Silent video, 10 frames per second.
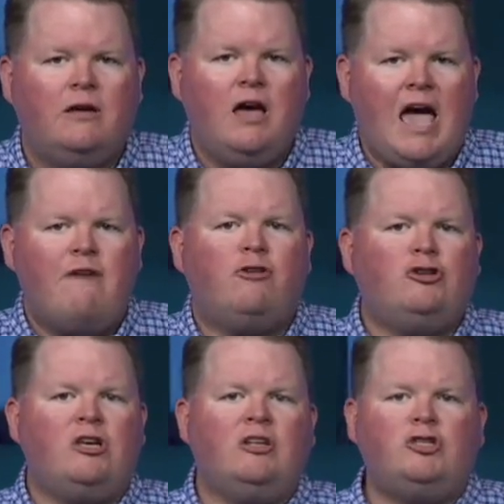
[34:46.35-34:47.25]
Ever
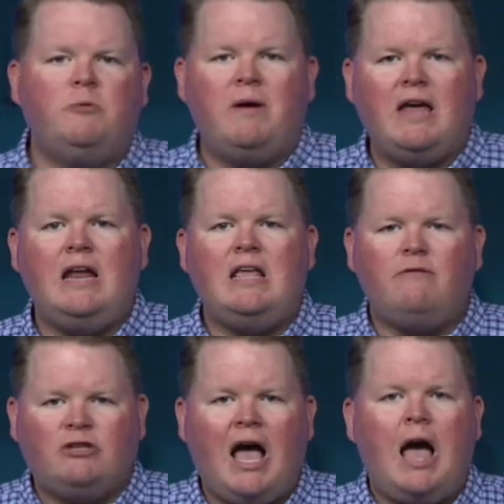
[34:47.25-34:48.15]
since the beginning
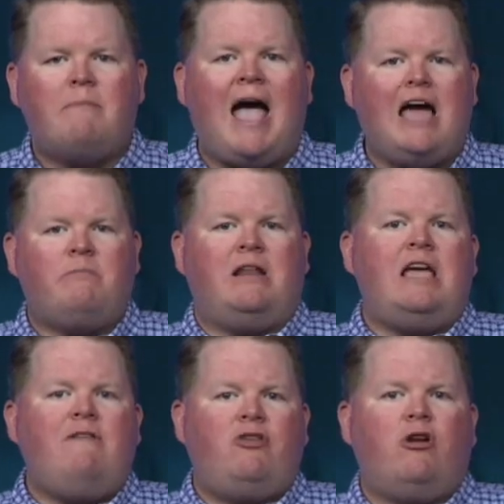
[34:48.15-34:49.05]
of time, Adam and
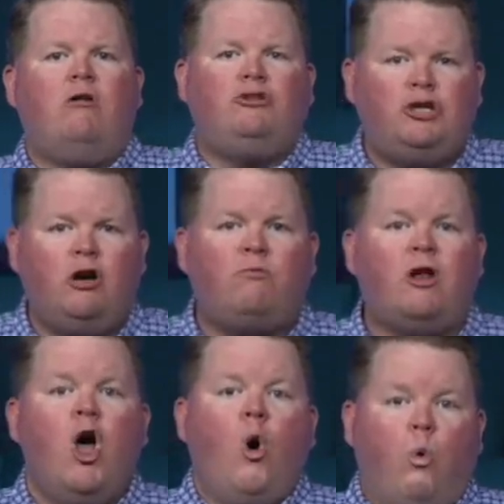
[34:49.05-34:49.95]
Eve, their own children,
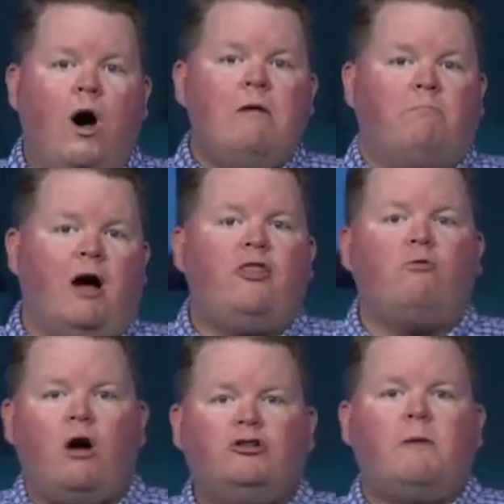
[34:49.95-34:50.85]
one brother
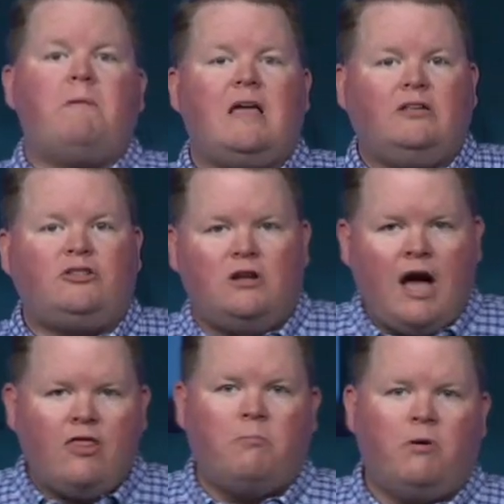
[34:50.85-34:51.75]
rose up against
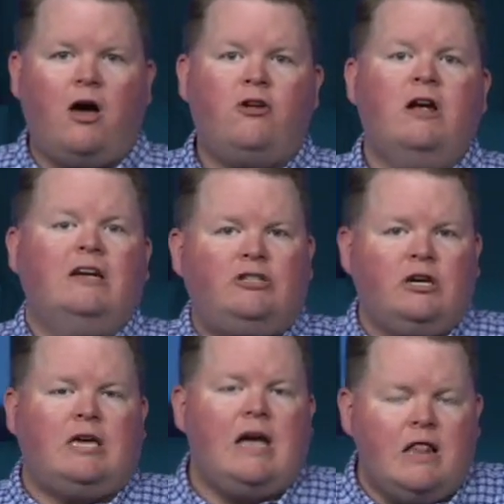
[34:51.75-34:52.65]
another brother
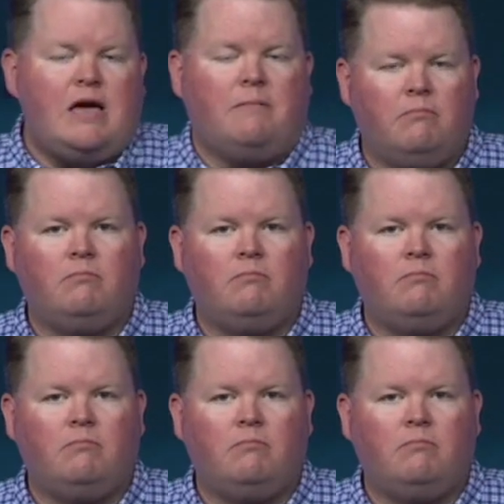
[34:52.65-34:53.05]
to kill him.